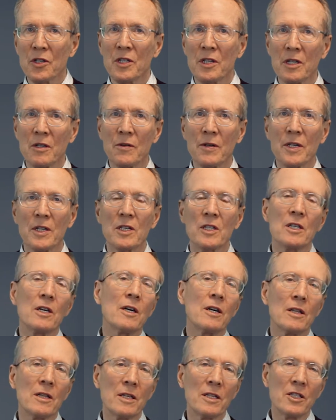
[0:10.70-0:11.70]
series
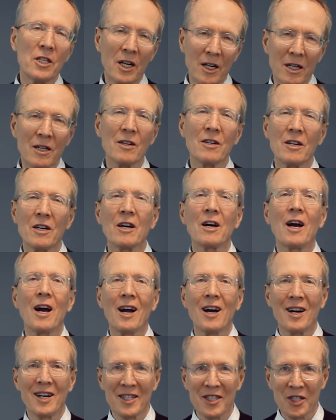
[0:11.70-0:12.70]
on the Cheon Il Guk
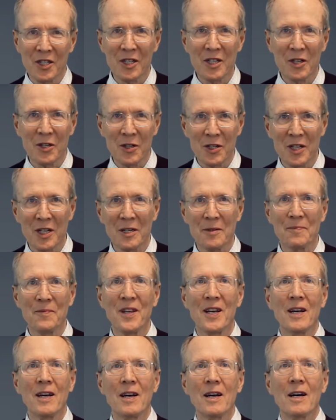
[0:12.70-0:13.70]
Constitution.
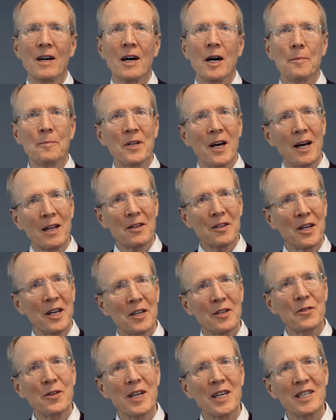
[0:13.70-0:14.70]
I'm Tyler
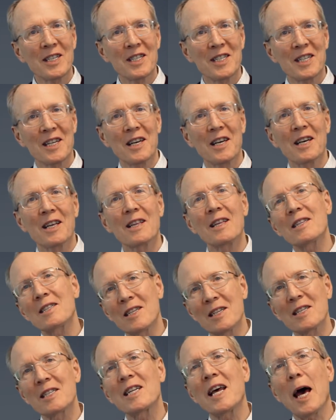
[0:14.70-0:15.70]
Hendricks. This
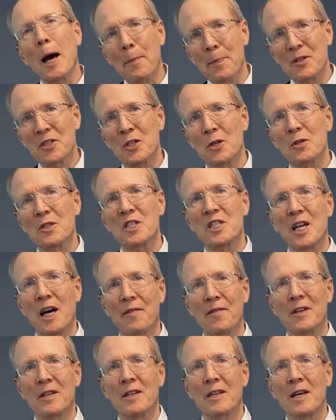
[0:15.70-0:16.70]
is episode
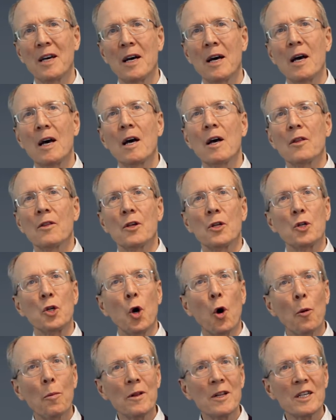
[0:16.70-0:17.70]
7 The
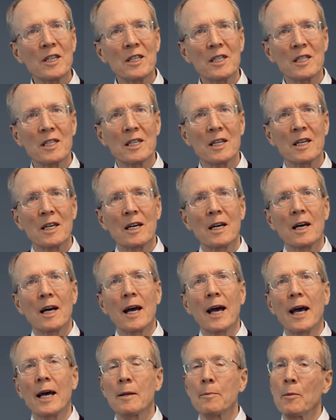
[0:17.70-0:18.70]
Noblest
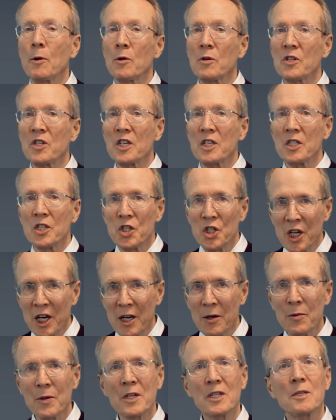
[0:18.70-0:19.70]
and Most
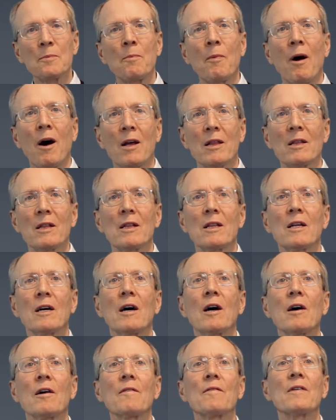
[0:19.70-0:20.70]
Generous Model
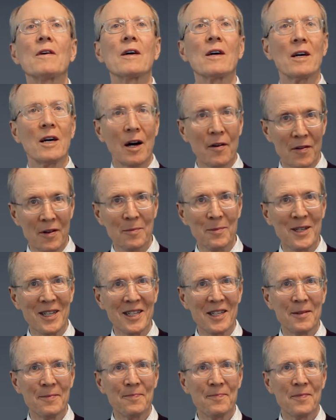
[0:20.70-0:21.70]
of
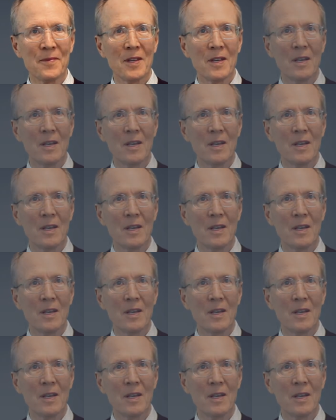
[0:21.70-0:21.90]
Government.